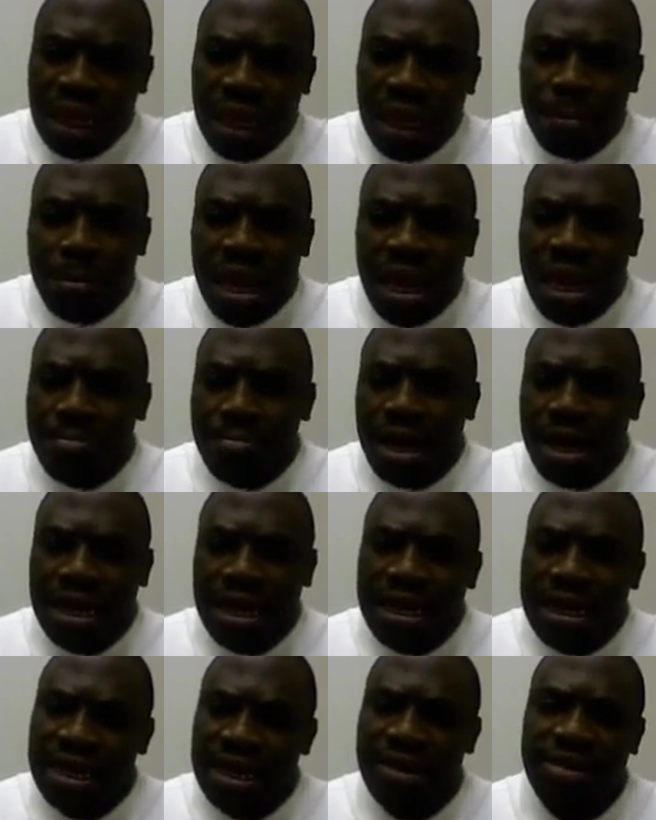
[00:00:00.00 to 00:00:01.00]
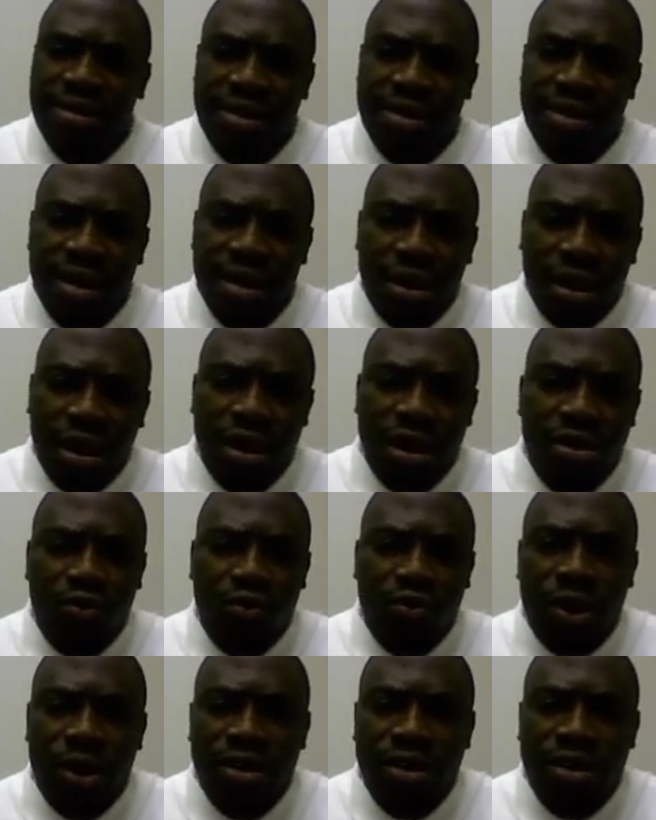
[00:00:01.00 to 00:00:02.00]
The main mandate in
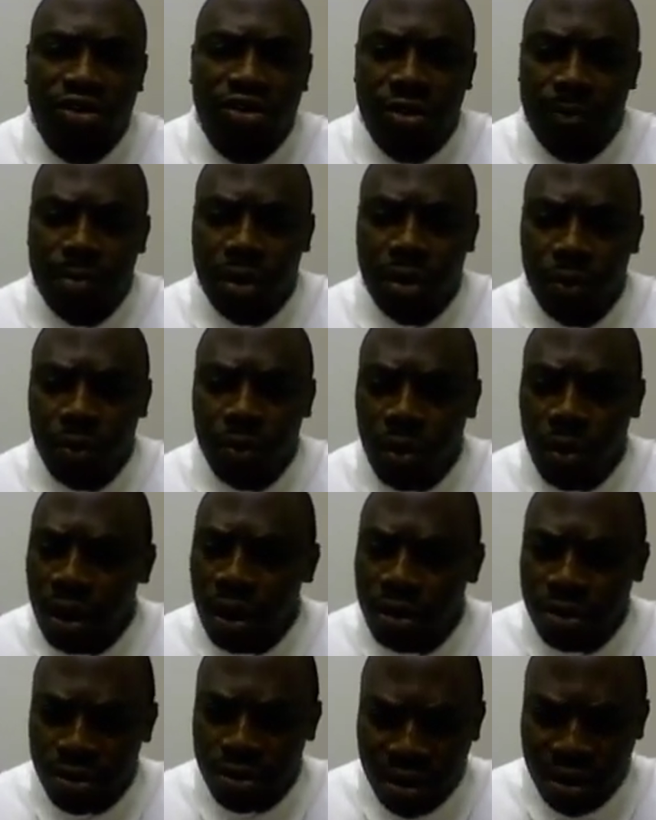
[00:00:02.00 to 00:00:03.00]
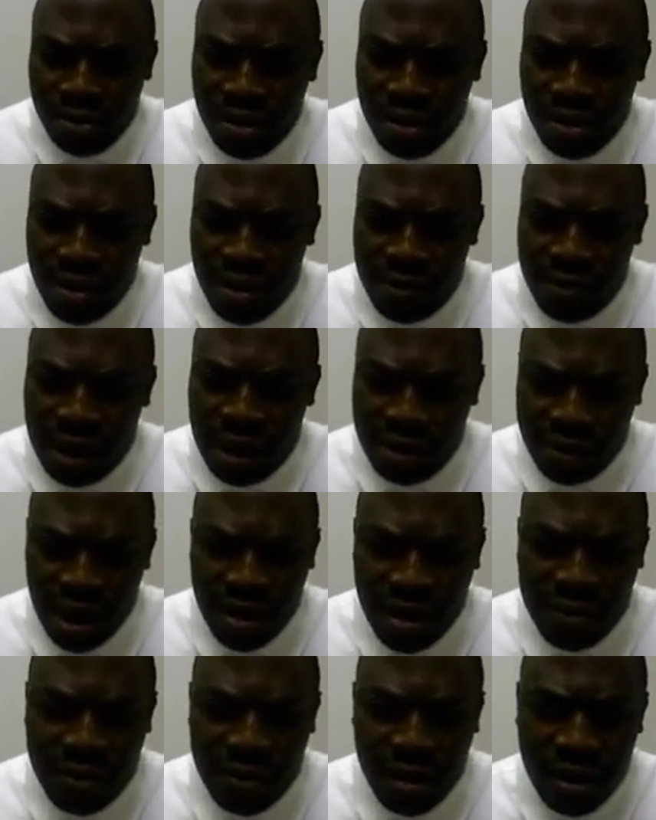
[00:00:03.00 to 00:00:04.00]
which we want to achieve
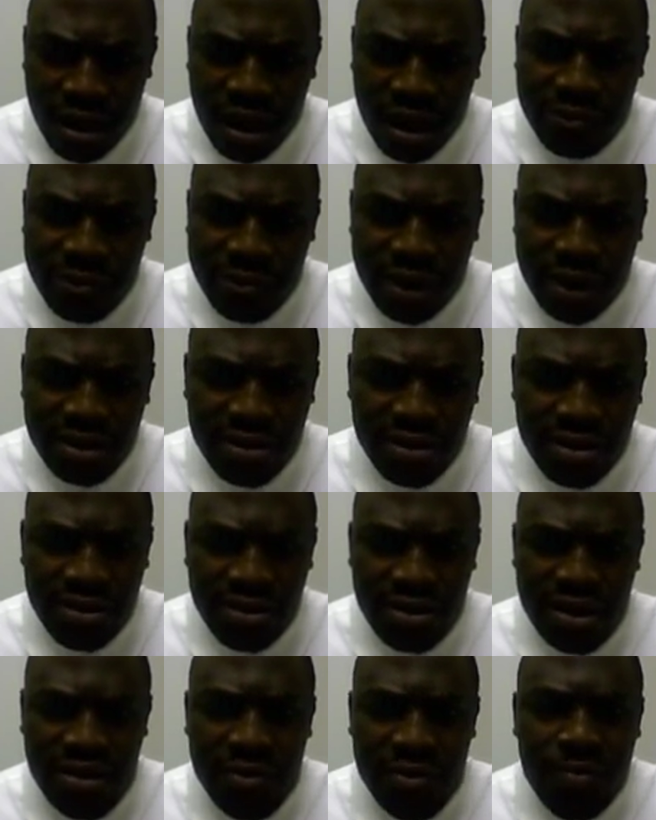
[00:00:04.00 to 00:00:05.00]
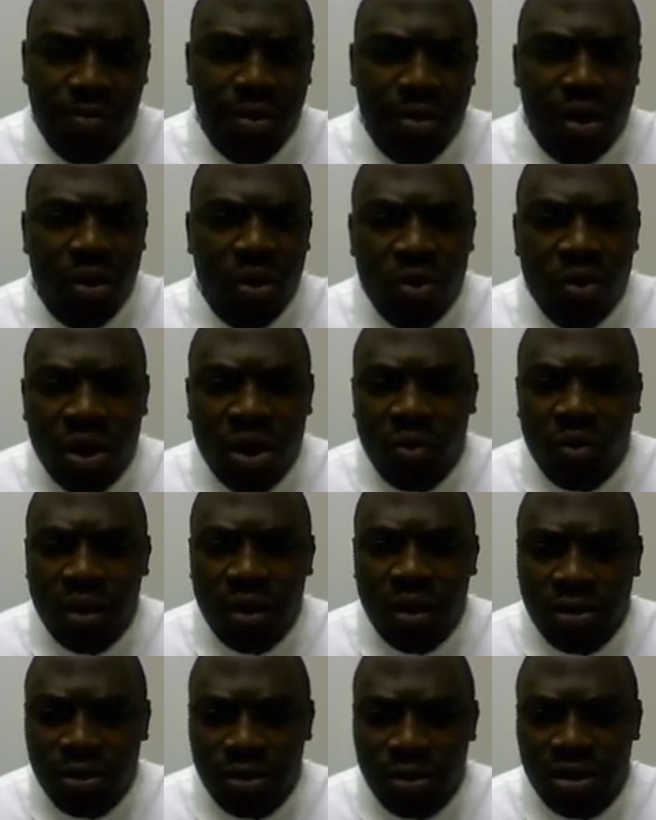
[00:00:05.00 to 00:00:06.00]
at Forex Secrets, we
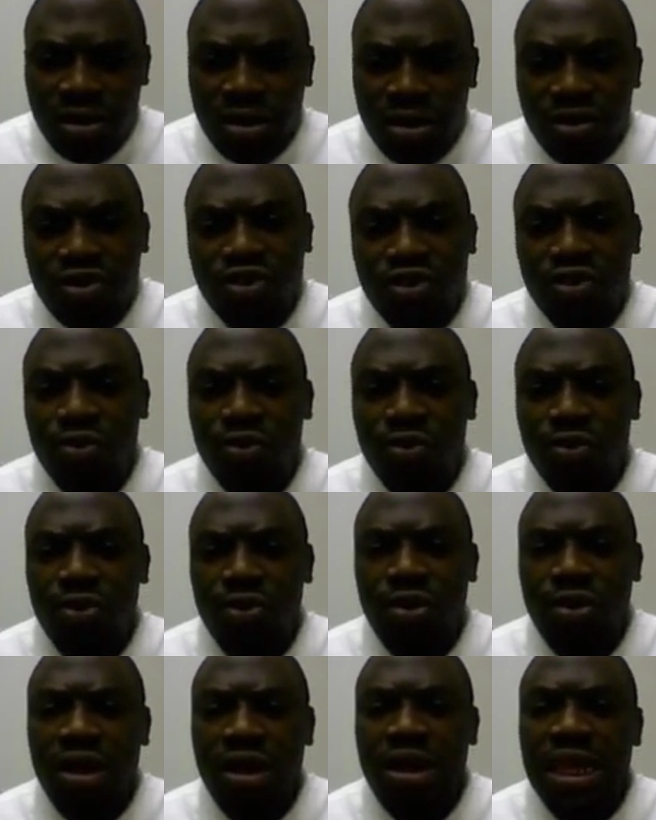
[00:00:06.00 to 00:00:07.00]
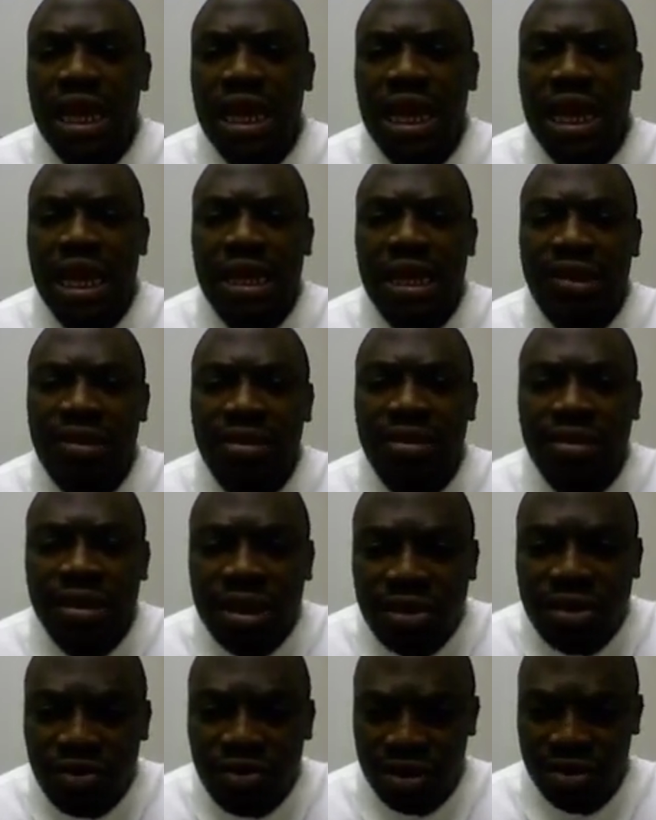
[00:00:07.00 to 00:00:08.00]
want to teach you the
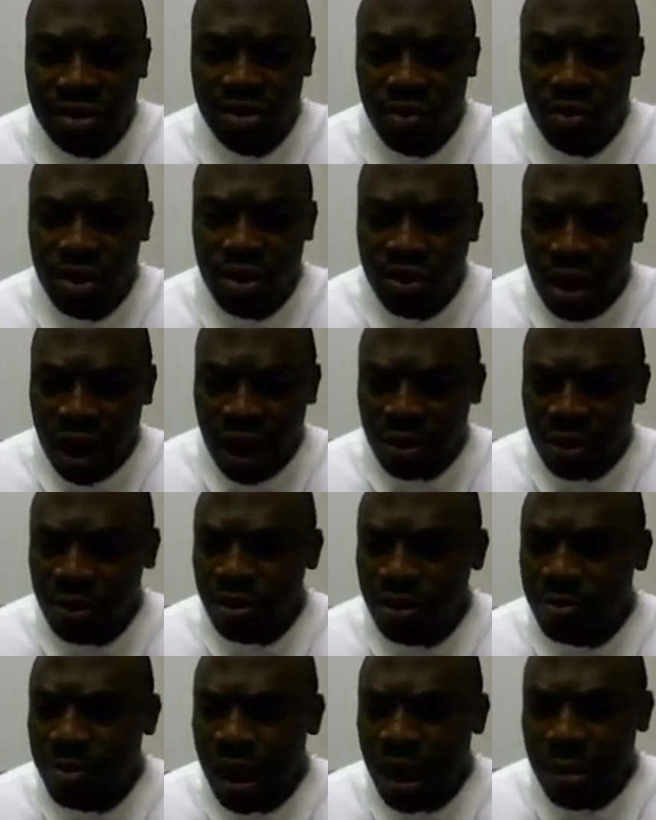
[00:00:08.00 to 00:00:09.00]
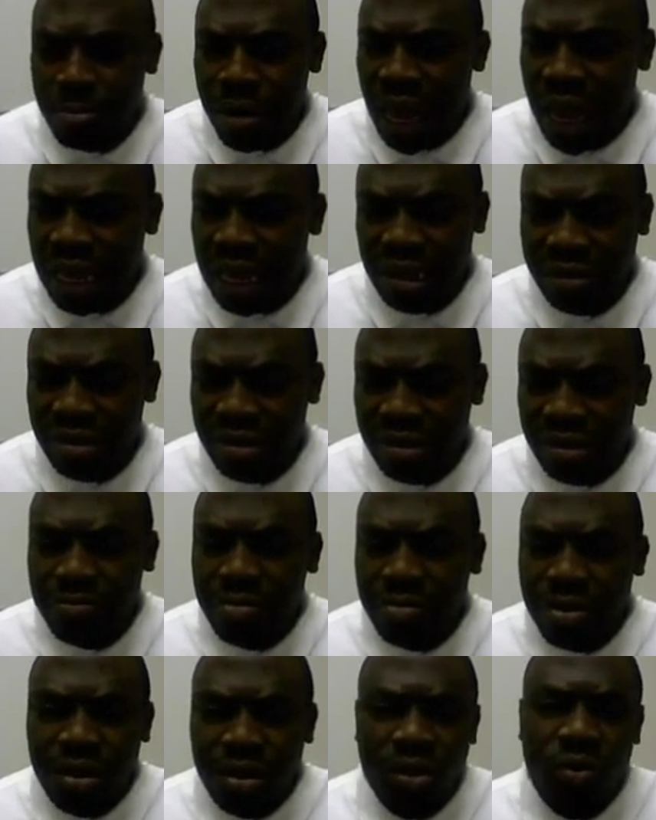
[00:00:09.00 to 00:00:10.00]
secrets which are used by banks.
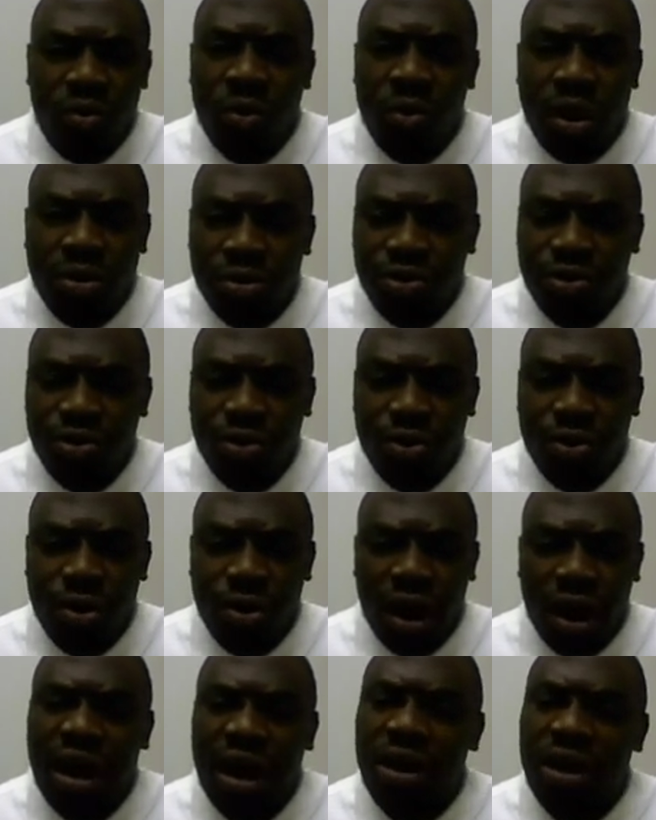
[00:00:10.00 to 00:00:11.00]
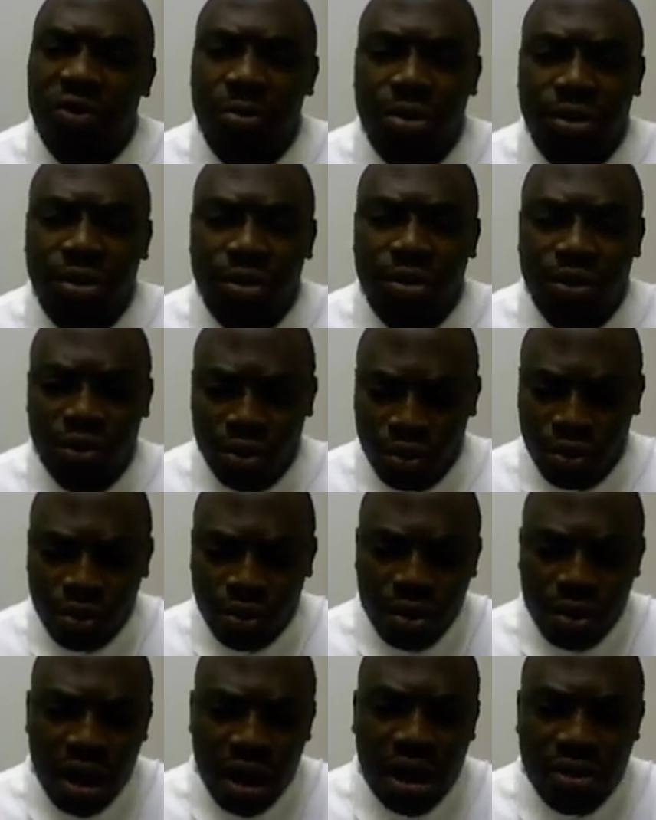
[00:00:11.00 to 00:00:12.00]
We want to show you and expose
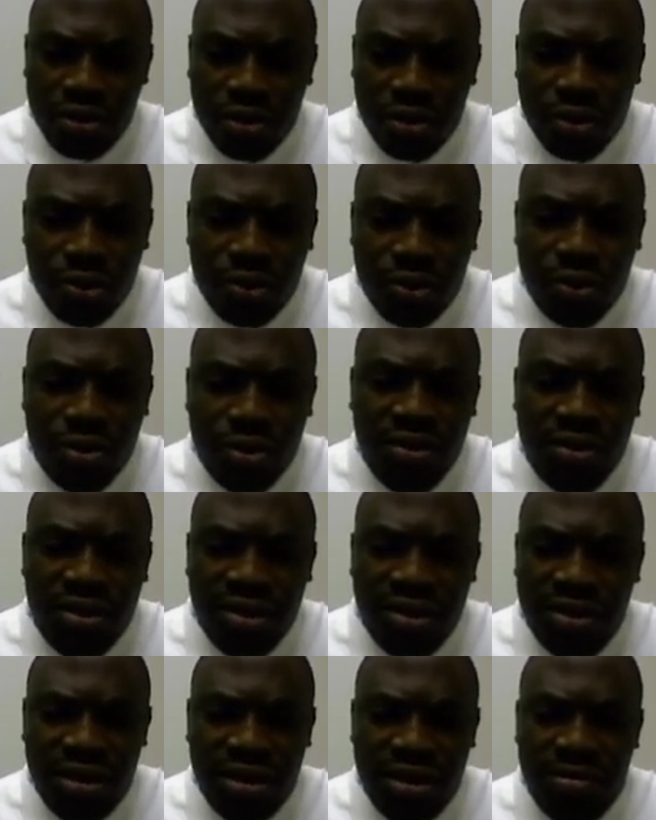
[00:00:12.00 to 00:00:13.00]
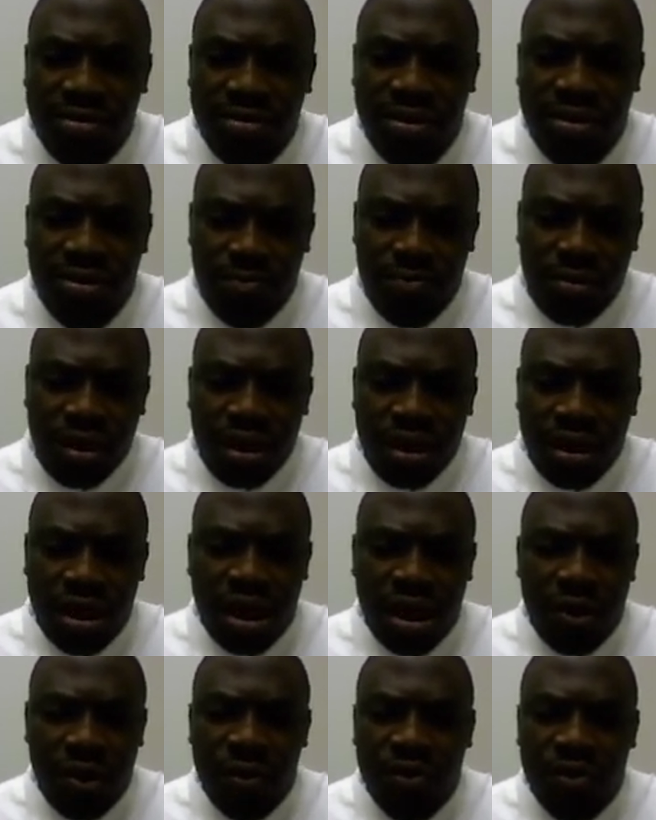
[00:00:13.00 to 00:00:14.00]
to you systems
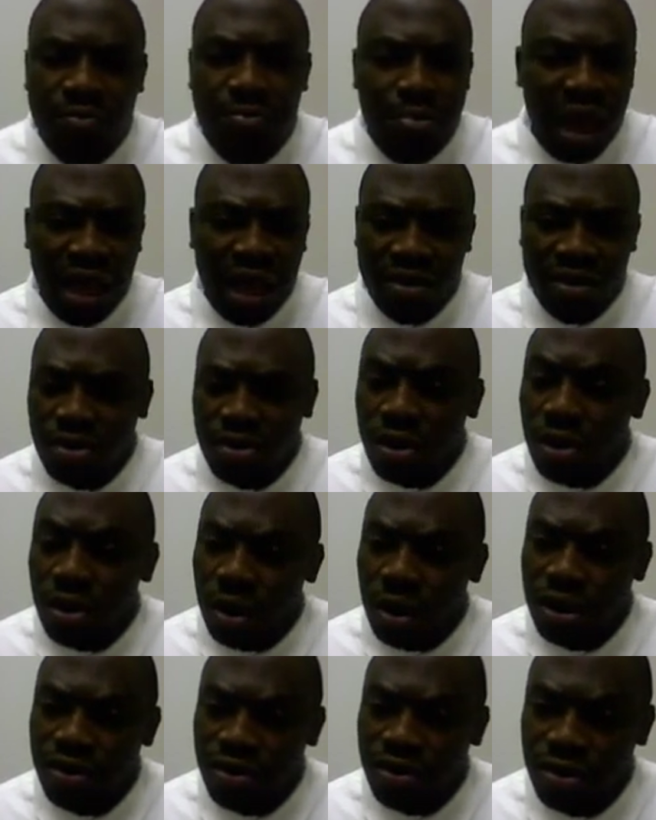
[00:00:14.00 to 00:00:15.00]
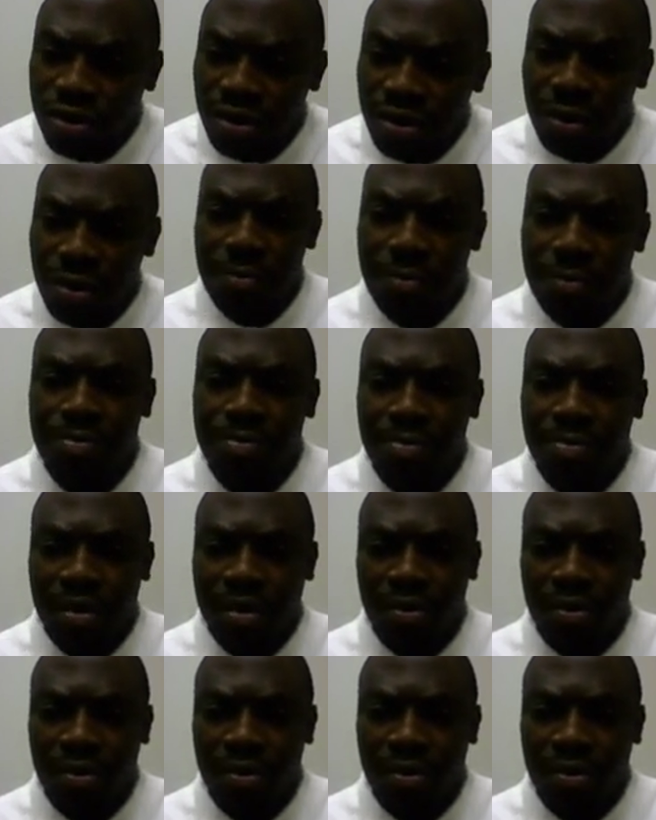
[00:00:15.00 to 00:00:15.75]
in which banks don't want you to know.